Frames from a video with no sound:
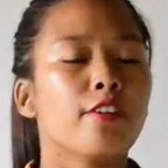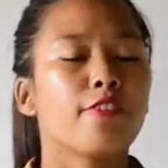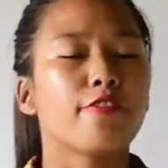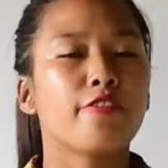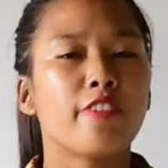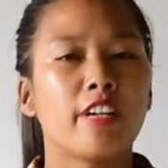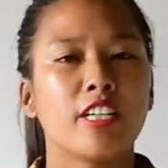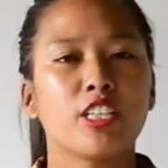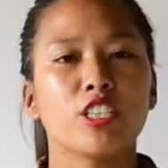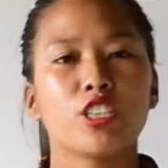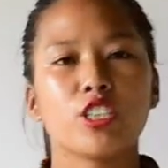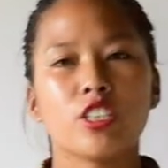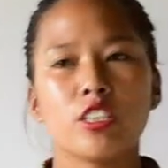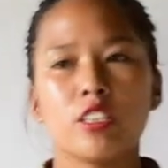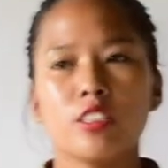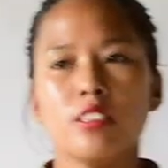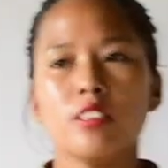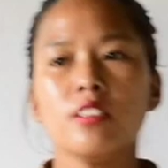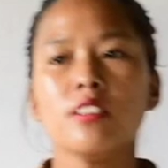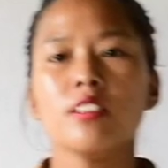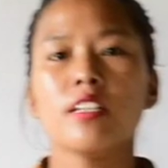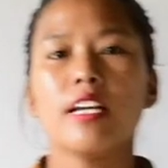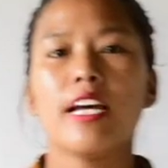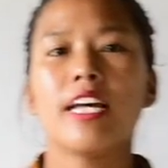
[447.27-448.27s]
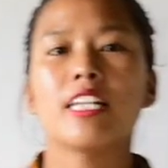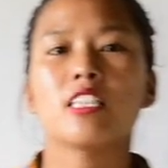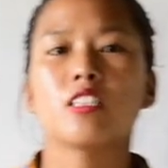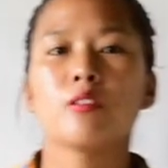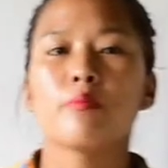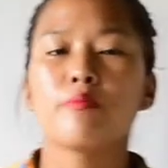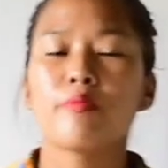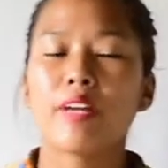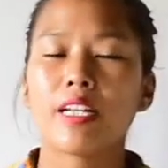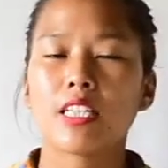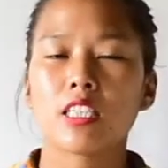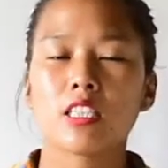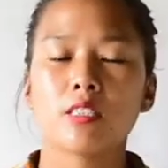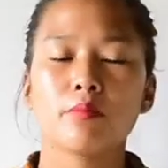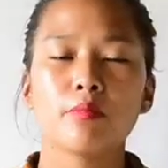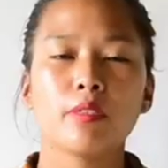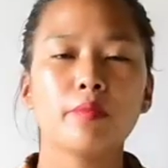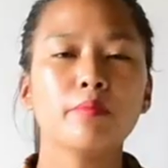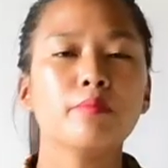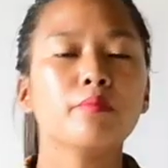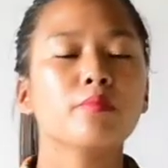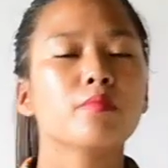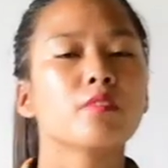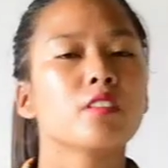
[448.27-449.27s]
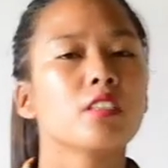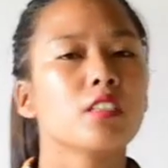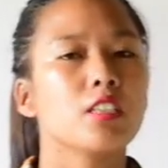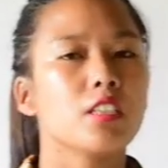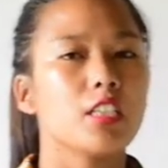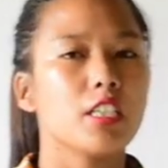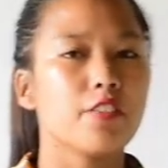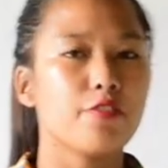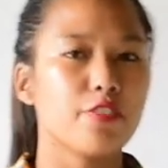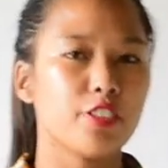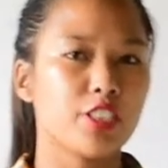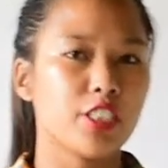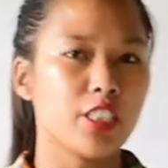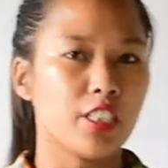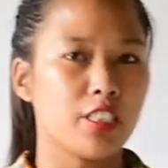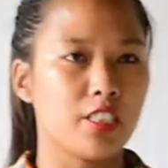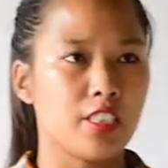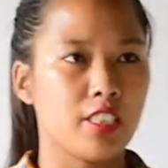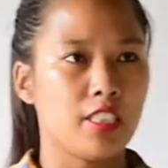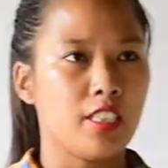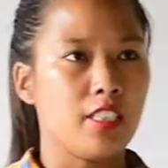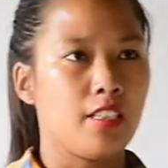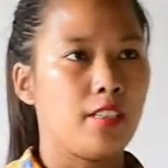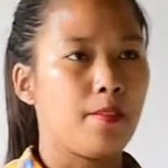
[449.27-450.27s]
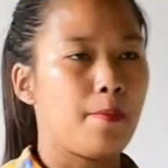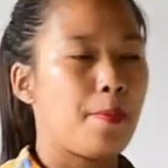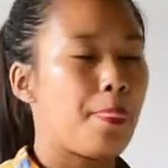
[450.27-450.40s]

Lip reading: function at the maximum efficiency.